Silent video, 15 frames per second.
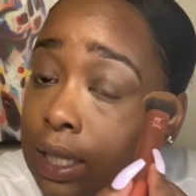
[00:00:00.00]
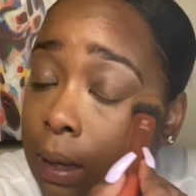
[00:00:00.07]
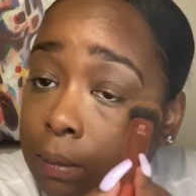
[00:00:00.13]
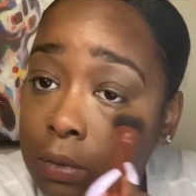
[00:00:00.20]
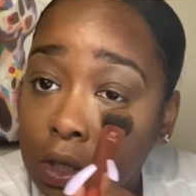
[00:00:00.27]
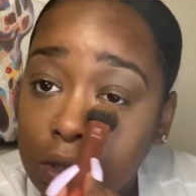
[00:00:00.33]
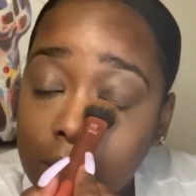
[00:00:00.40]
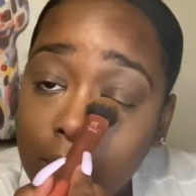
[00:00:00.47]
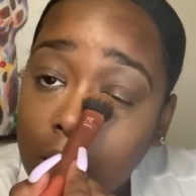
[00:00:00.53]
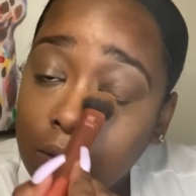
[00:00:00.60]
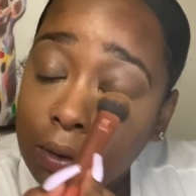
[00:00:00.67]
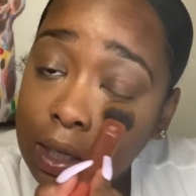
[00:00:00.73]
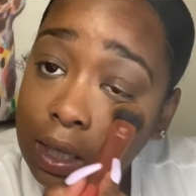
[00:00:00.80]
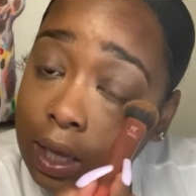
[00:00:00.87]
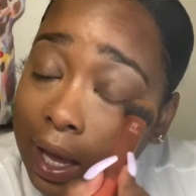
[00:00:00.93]
I'm using my
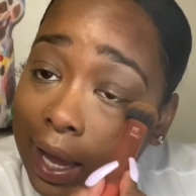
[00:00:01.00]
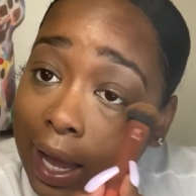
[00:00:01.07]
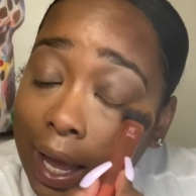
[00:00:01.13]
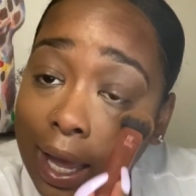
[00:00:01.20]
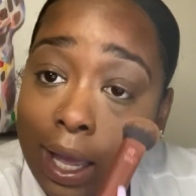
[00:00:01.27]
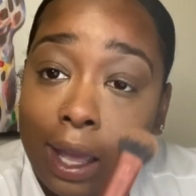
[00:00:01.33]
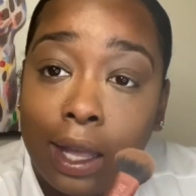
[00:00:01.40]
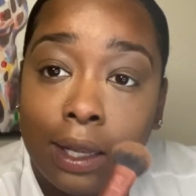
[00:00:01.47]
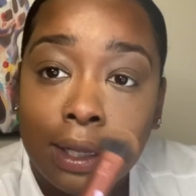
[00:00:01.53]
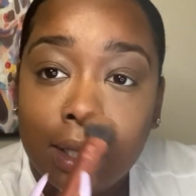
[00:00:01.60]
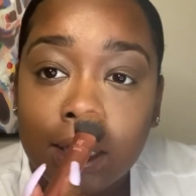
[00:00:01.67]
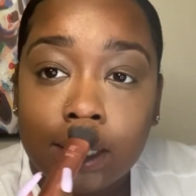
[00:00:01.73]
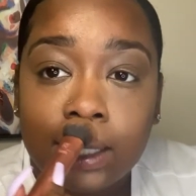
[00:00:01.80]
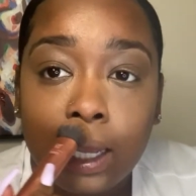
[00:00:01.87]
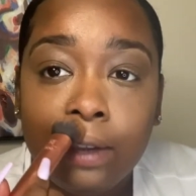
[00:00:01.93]
ring light and
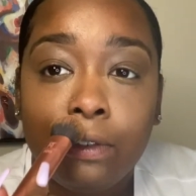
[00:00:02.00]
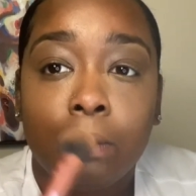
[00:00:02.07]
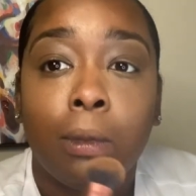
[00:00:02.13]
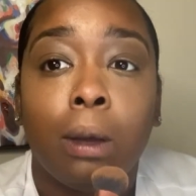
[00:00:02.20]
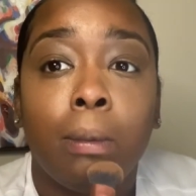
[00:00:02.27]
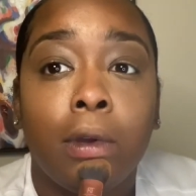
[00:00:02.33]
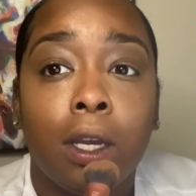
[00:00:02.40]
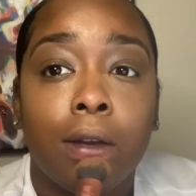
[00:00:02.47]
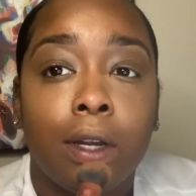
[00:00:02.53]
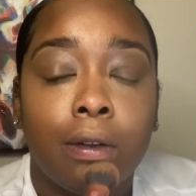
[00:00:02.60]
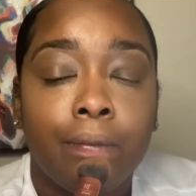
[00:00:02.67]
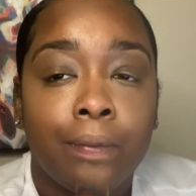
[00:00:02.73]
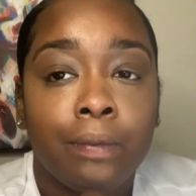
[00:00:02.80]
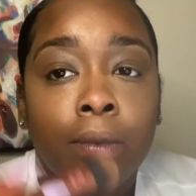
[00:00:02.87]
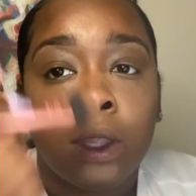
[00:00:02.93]
this light from my mirror.
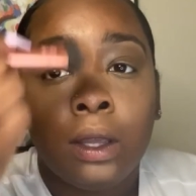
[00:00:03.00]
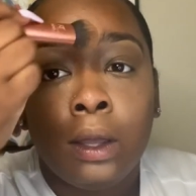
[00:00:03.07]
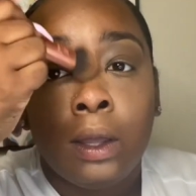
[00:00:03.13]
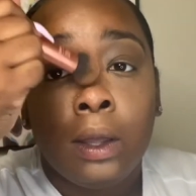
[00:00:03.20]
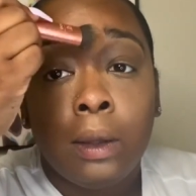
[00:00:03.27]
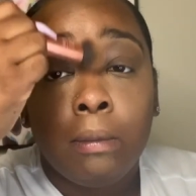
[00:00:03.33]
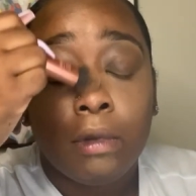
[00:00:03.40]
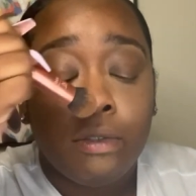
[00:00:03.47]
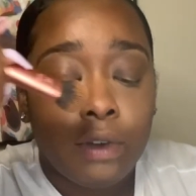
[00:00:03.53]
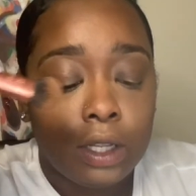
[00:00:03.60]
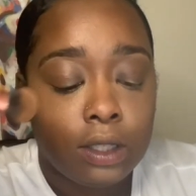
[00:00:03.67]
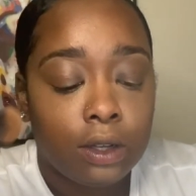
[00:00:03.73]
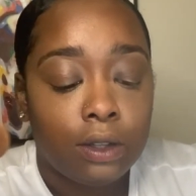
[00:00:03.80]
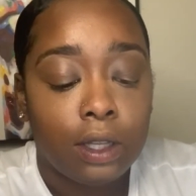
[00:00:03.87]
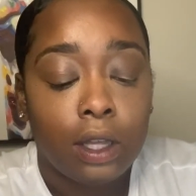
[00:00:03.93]
But if I
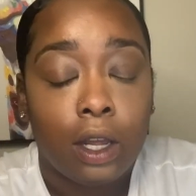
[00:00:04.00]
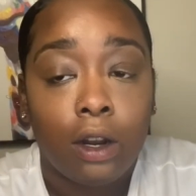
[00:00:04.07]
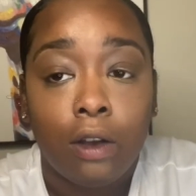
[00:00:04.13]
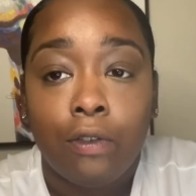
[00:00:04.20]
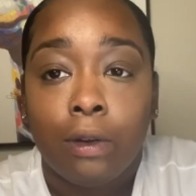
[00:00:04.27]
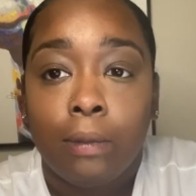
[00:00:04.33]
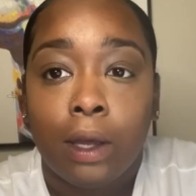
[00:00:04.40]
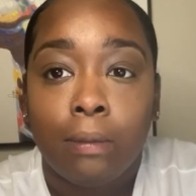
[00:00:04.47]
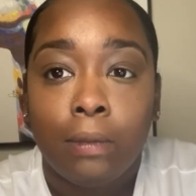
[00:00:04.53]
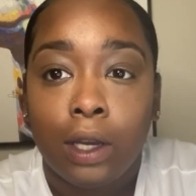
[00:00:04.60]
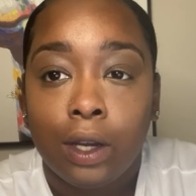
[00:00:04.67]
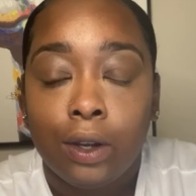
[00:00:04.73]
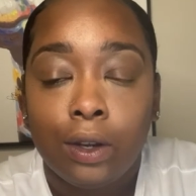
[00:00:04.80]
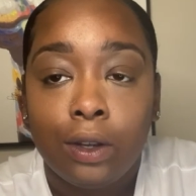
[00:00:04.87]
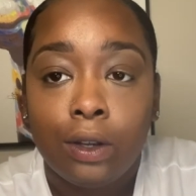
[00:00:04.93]
turn the light off from my
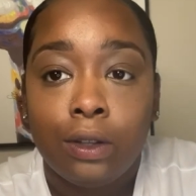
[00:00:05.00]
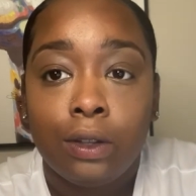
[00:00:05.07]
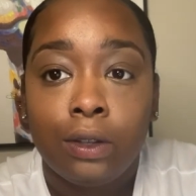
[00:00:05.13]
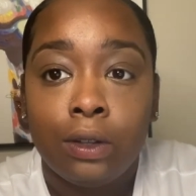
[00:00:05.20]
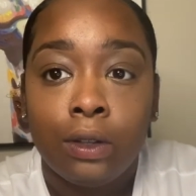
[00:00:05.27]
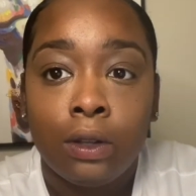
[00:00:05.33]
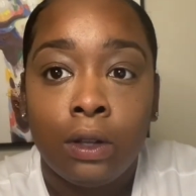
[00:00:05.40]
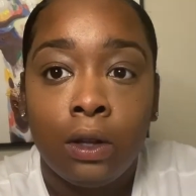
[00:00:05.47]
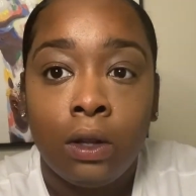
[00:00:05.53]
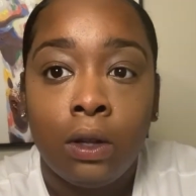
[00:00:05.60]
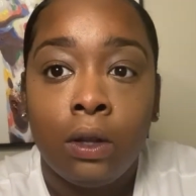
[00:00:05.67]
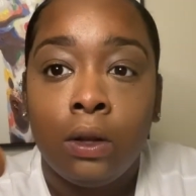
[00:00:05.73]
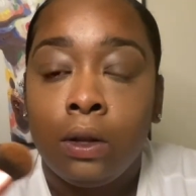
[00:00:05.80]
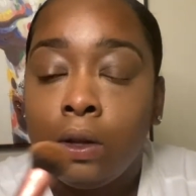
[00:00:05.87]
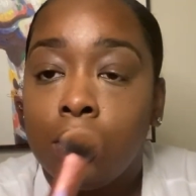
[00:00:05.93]
mirror,
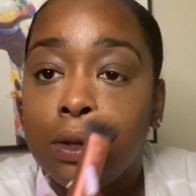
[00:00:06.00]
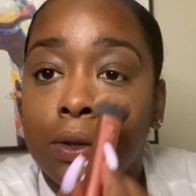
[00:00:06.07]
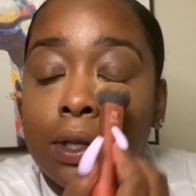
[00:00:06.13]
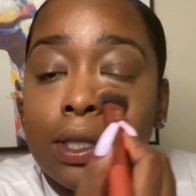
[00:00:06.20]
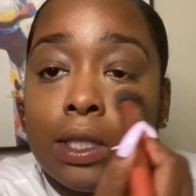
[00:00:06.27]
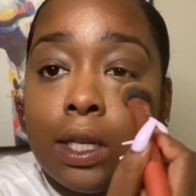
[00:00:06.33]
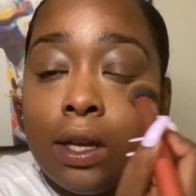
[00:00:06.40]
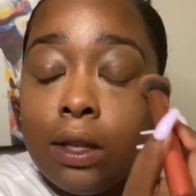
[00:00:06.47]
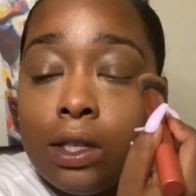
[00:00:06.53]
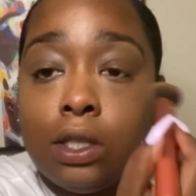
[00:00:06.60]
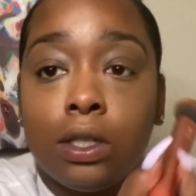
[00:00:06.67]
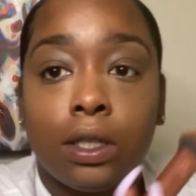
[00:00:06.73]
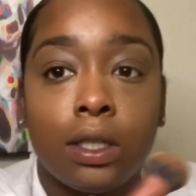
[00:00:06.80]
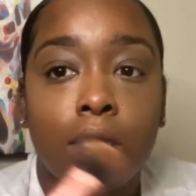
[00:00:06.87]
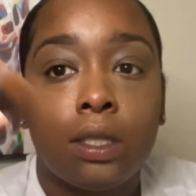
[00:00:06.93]
you can tell it's
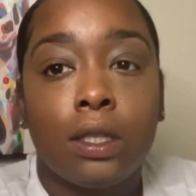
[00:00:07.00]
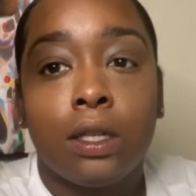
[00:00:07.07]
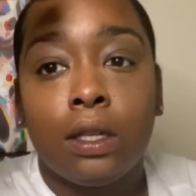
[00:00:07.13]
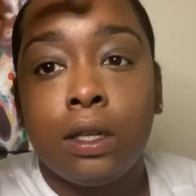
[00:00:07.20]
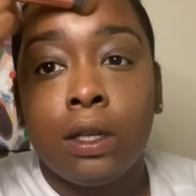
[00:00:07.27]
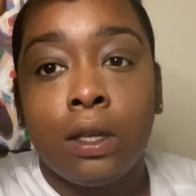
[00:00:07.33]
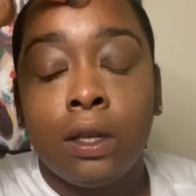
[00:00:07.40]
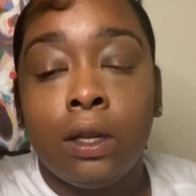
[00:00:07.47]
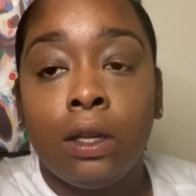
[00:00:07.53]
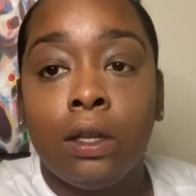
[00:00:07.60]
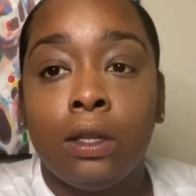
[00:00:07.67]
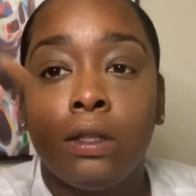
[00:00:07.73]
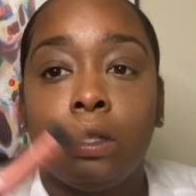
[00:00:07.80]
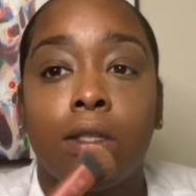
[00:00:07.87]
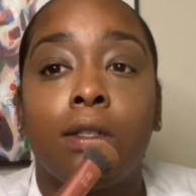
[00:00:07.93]
just
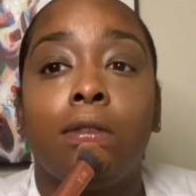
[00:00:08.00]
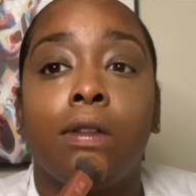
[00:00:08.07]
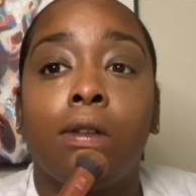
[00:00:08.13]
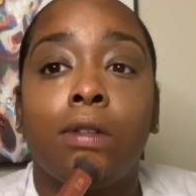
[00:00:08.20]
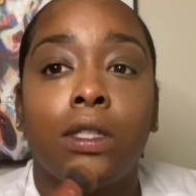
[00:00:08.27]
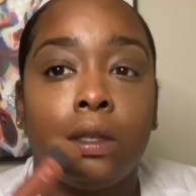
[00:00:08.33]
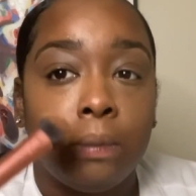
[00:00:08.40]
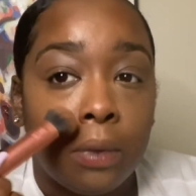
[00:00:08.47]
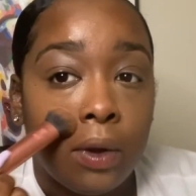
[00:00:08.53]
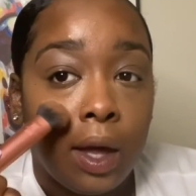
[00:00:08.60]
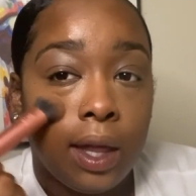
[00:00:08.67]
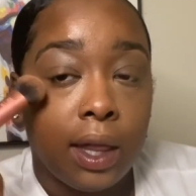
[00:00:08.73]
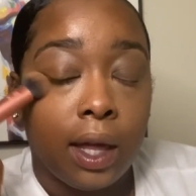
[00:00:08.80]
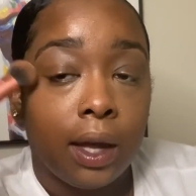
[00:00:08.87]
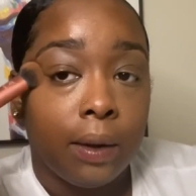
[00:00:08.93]
a little simple
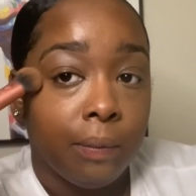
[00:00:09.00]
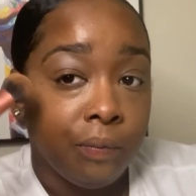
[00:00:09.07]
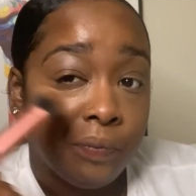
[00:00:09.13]
highlight.